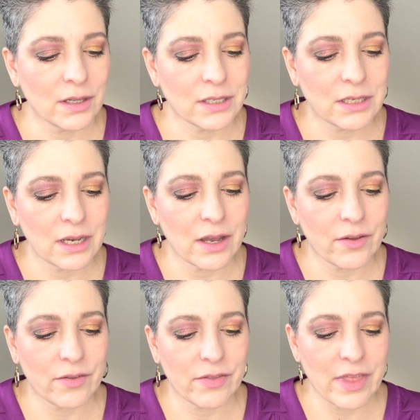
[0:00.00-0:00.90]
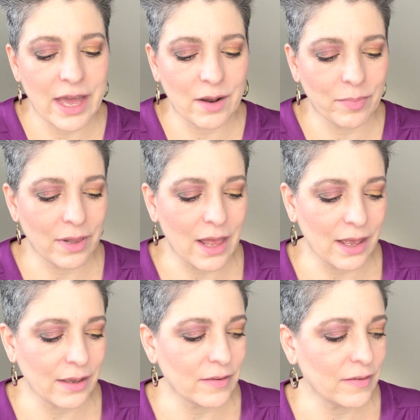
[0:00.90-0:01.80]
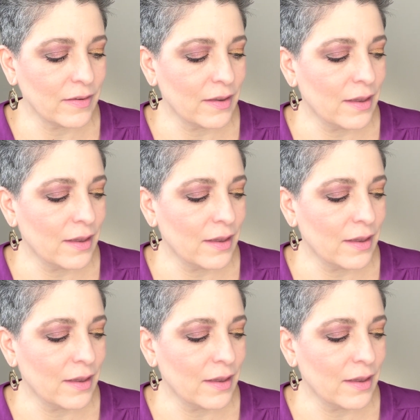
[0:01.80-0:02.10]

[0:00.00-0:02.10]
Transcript: Let's see how that applies.